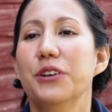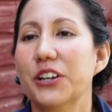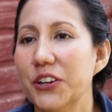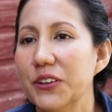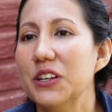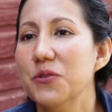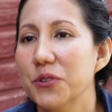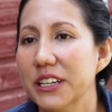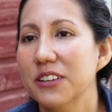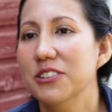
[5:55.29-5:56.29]
We're currently
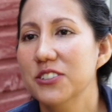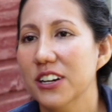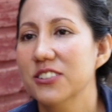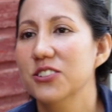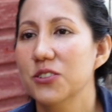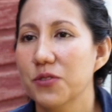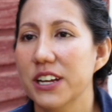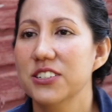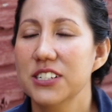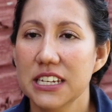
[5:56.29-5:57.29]
working with Dr.
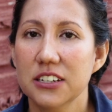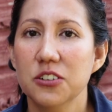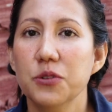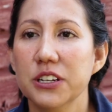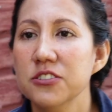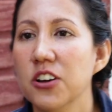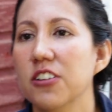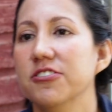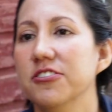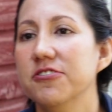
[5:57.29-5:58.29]
Suresh Tikoo with a
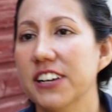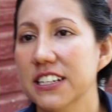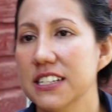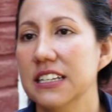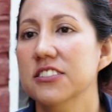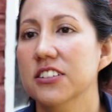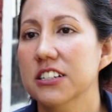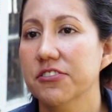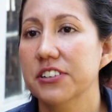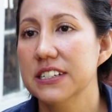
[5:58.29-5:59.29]
novel vaccine
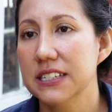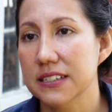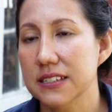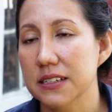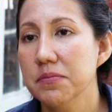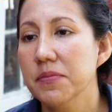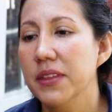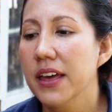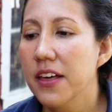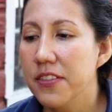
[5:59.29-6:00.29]
delivery system
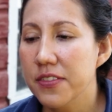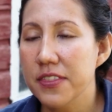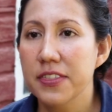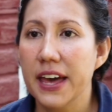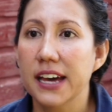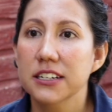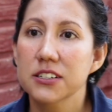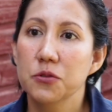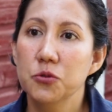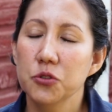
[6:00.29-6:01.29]
that
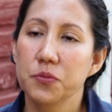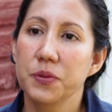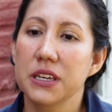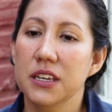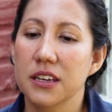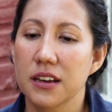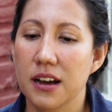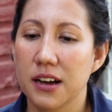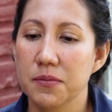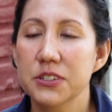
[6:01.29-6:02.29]
will be um,